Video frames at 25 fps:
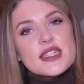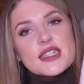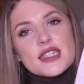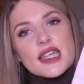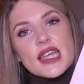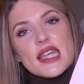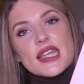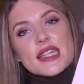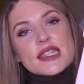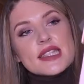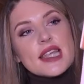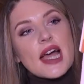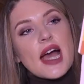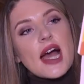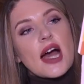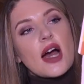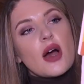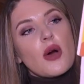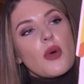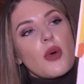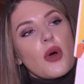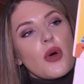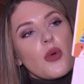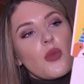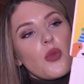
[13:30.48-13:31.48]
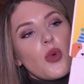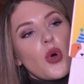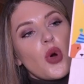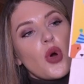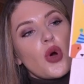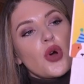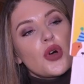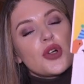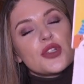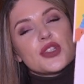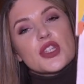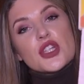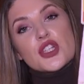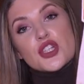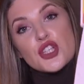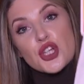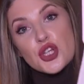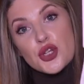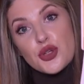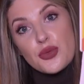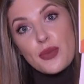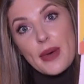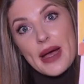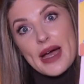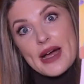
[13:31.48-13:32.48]
tea towel was
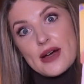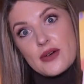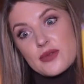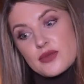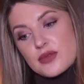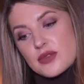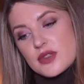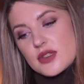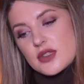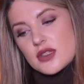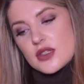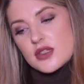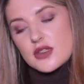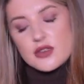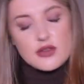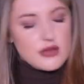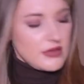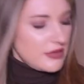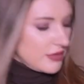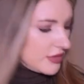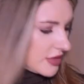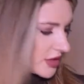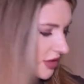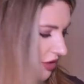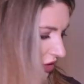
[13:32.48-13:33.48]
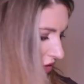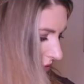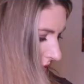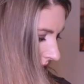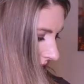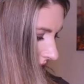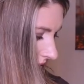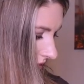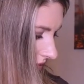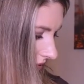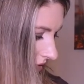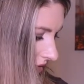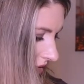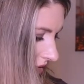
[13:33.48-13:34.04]
£2. Was it £2?